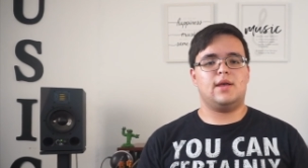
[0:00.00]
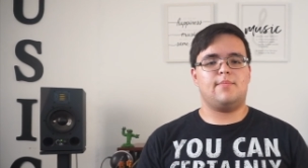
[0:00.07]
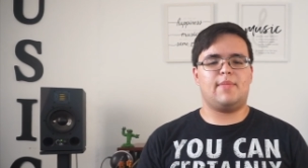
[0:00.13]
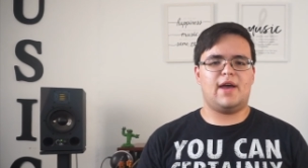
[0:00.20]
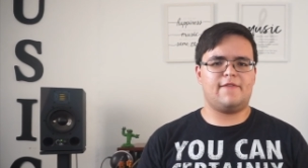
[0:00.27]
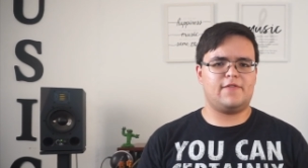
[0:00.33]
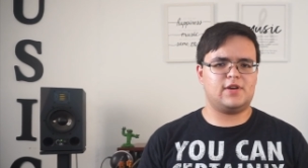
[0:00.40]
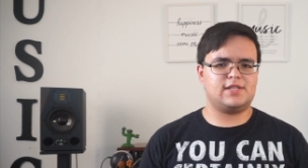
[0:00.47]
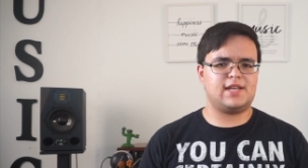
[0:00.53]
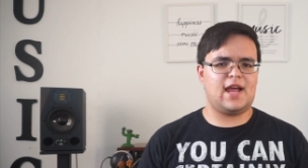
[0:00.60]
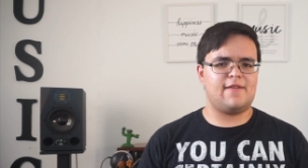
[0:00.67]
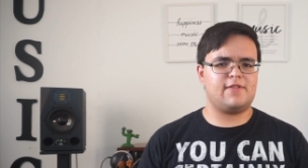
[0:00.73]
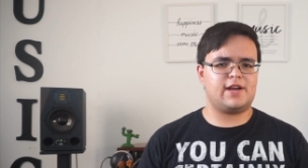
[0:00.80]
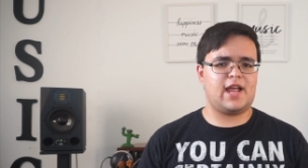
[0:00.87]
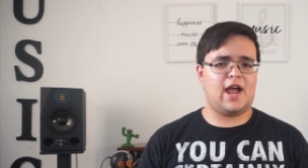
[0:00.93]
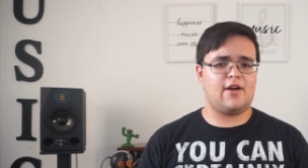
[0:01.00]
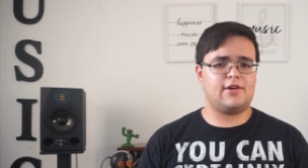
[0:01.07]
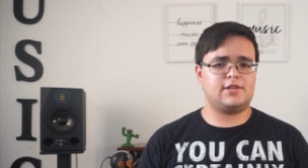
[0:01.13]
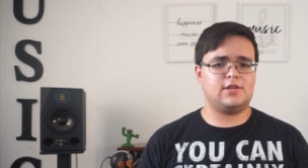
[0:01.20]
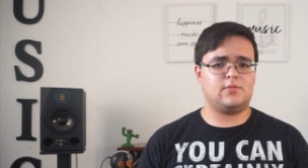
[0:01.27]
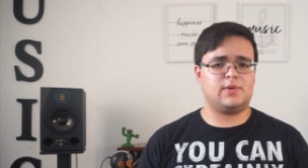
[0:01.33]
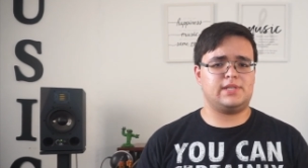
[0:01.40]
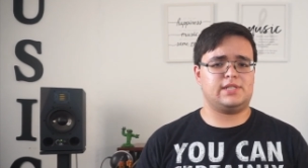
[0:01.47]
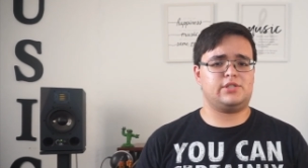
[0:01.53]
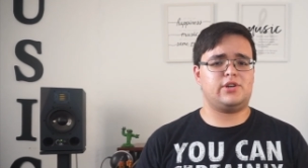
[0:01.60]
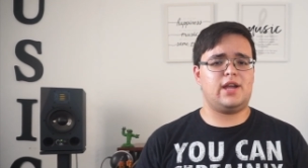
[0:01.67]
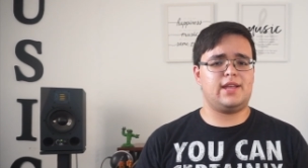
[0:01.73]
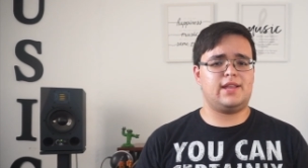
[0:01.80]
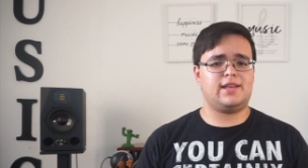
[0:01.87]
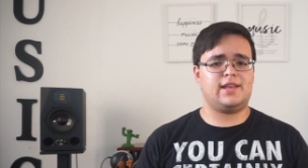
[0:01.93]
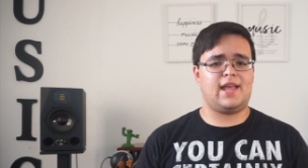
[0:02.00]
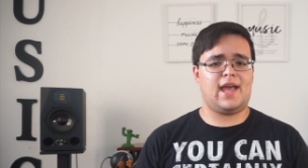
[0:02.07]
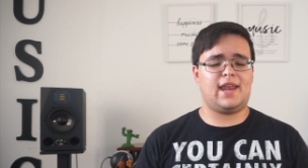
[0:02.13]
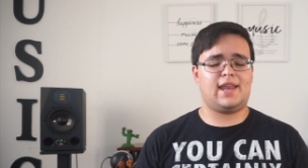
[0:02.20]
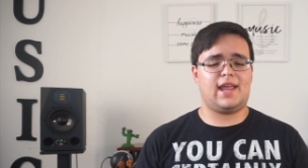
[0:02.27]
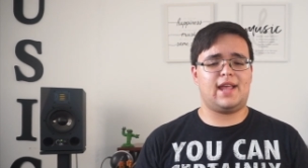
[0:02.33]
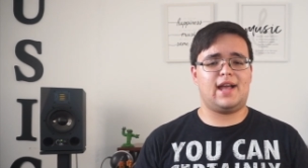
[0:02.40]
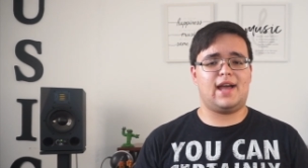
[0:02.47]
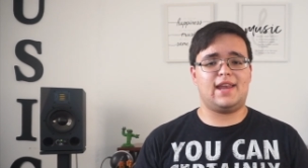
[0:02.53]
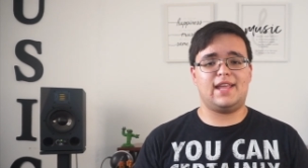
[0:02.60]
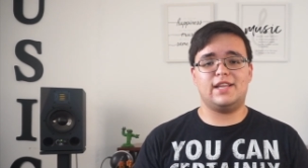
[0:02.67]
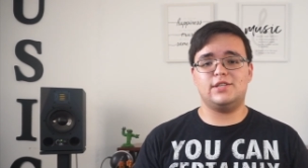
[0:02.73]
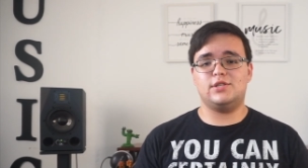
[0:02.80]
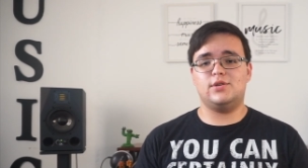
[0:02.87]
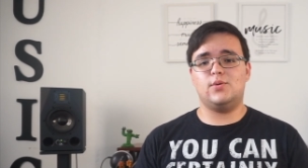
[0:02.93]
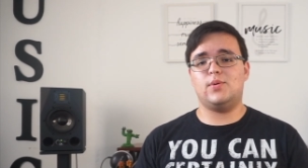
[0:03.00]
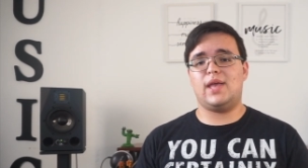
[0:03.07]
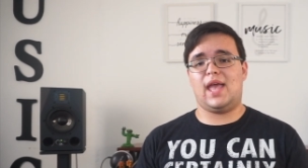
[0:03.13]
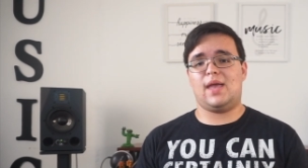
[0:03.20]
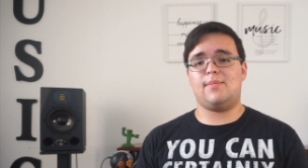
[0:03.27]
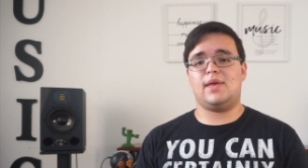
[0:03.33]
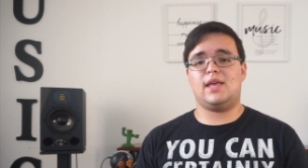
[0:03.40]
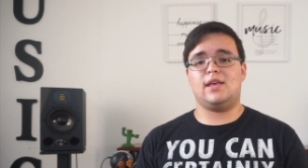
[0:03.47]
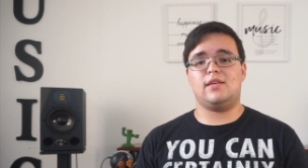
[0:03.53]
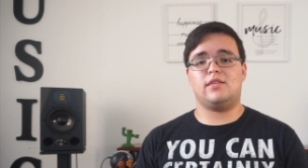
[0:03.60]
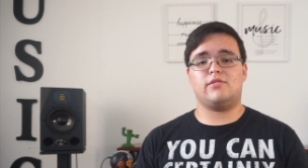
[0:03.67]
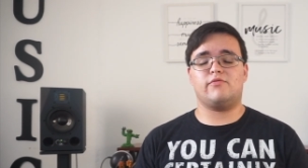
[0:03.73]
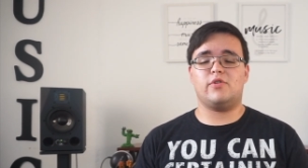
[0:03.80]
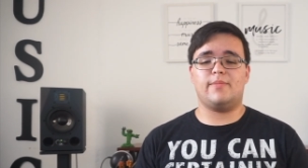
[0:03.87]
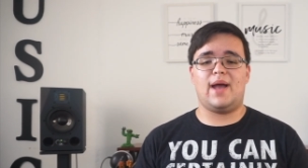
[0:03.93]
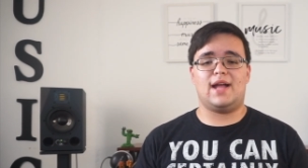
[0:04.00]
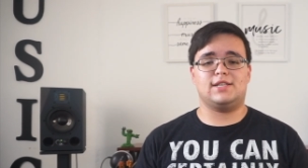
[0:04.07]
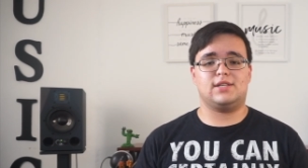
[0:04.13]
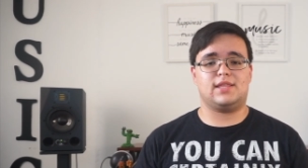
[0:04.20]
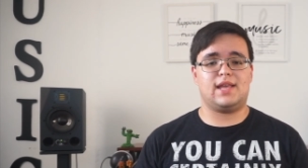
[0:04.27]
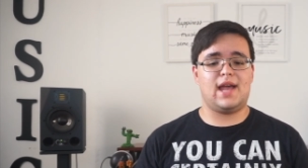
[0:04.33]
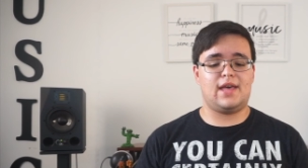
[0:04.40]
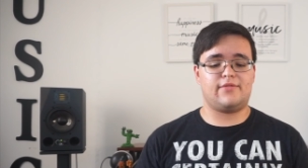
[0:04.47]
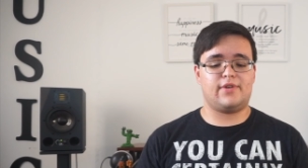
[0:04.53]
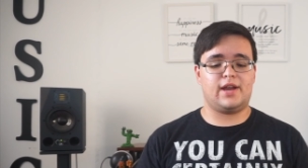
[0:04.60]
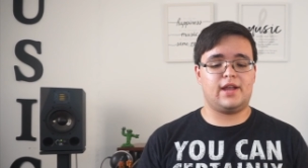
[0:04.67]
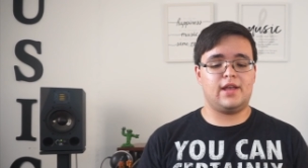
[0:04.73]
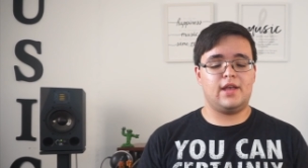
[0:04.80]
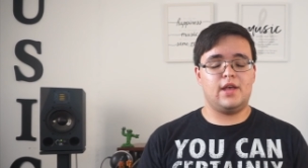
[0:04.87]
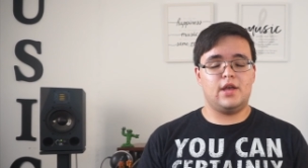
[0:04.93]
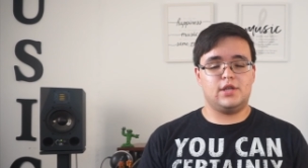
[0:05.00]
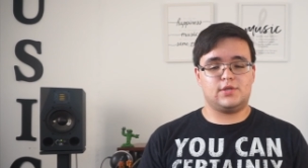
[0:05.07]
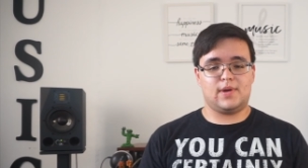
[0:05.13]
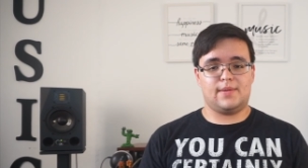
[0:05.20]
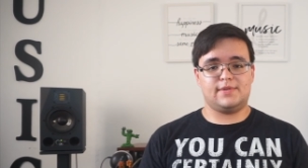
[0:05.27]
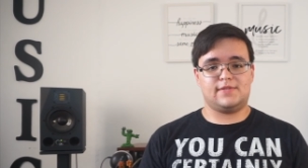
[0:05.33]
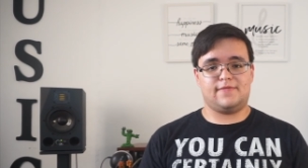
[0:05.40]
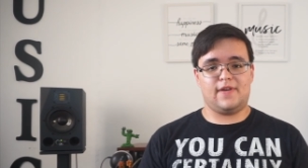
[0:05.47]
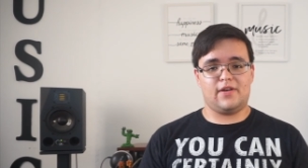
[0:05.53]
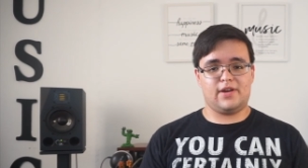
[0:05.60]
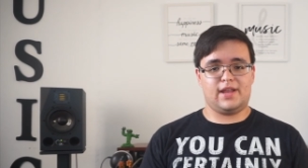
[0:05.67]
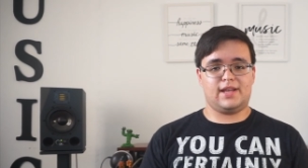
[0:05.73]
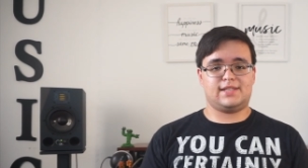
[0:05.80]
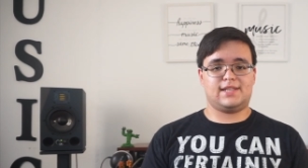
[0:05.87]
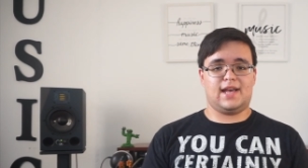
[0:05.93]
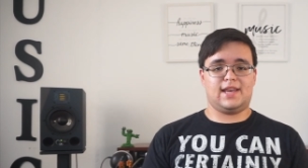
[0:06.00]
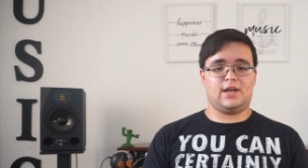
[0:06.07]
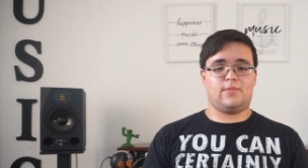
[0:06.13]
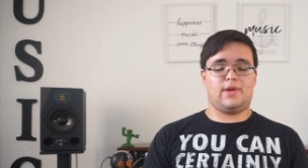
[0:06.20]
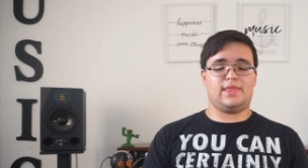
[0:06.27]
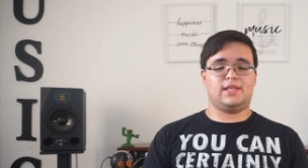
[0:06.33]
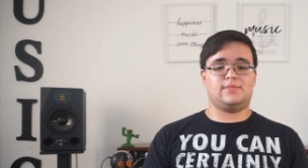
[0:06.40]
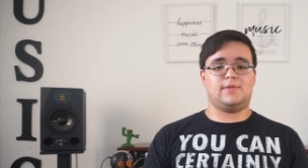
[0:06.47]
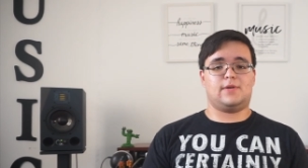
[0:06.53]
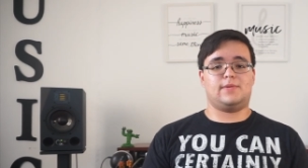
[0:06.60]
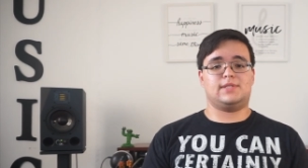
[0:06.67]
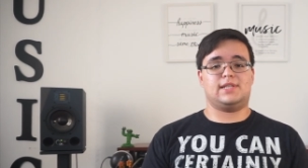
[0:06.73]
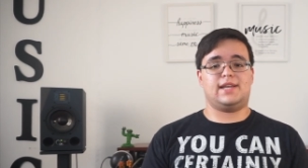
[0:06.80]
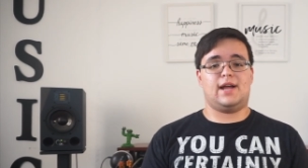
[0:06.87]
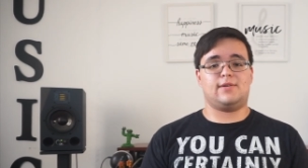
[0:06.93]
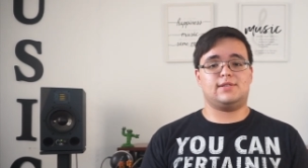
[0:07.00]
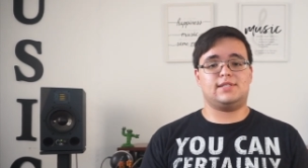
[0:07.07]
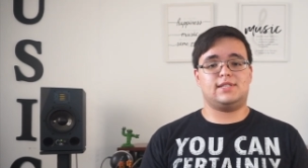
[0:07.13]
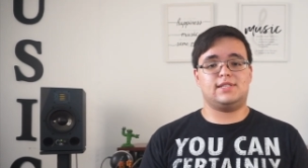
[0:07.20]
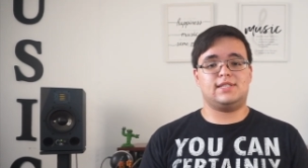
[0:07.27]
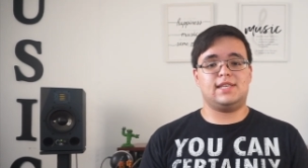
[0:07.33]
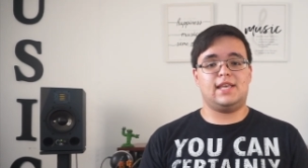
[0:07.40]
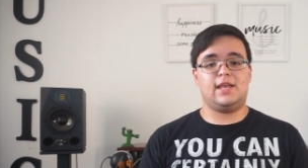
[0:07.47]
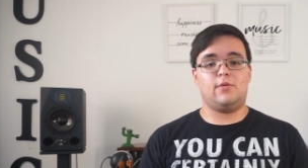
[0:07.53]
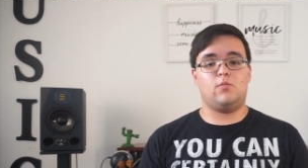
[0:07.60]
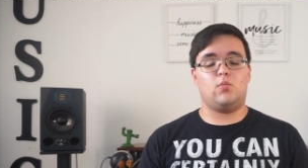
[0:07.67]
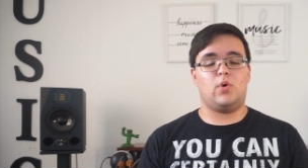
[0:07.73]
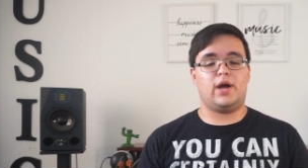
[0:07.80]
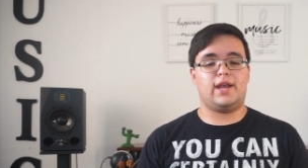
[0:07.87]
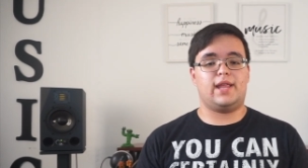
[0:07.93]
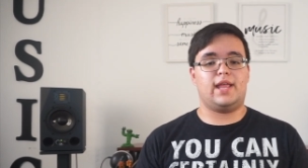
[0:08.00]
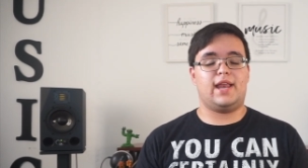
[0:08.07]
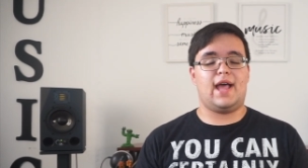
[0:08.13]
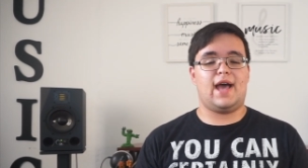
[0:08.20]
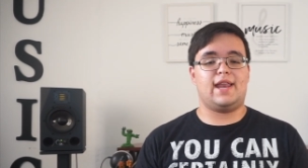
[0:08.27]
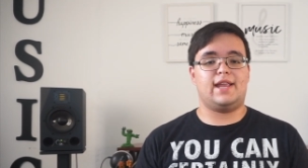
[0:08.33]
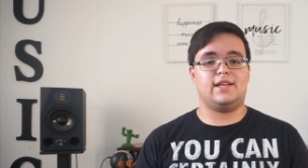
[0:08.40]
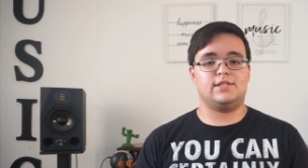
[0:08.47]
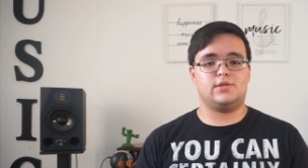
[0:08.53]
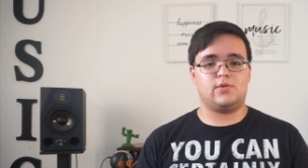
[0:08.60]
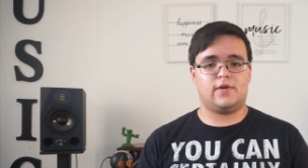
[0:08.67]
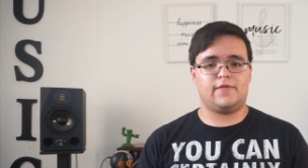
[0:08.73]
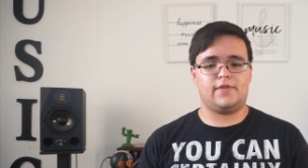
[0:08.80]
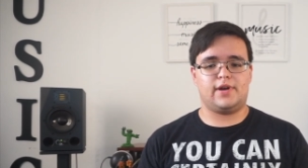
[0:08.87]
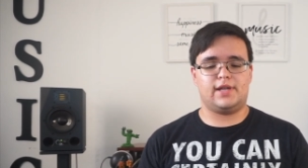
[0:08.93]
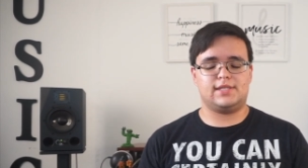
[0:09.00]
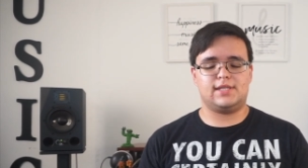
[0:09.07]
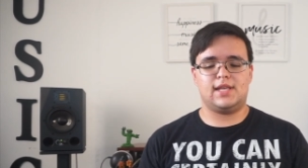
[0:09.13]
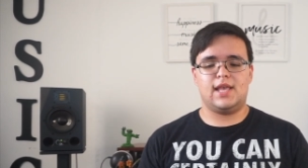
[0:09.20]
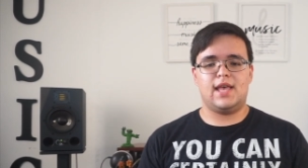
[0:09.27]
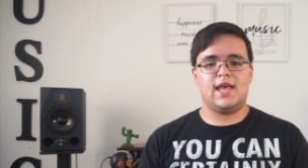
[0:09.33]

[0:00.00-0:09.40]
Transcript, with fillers: My first ever character was a Triton, and I got into gaming through Magic the Gathering, so I was very excited when this book was announced to see what it had in store for us.